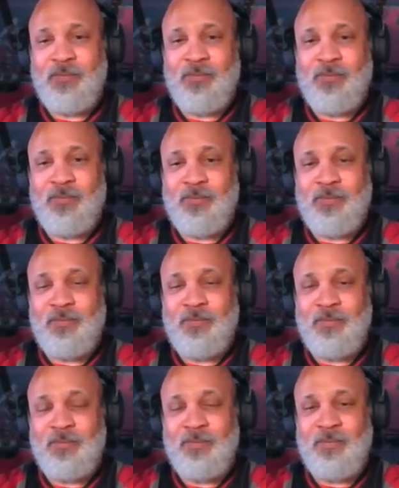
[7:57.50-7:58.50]

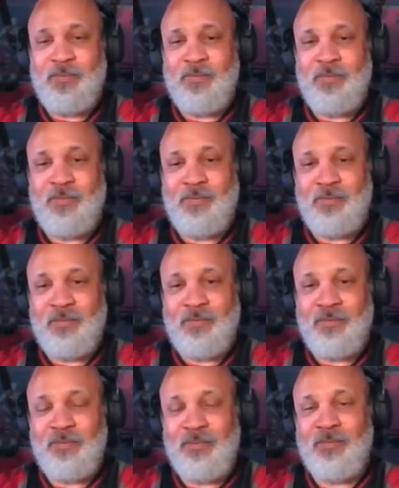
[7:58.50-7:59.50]

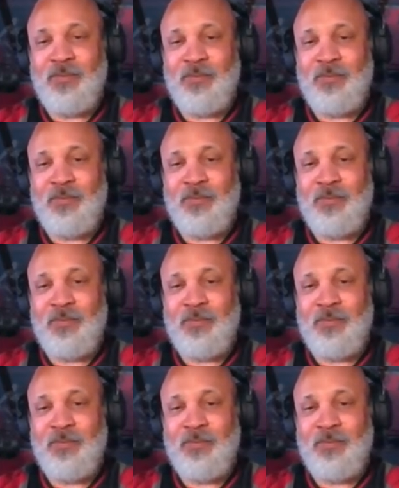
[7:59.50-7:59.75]
(silent)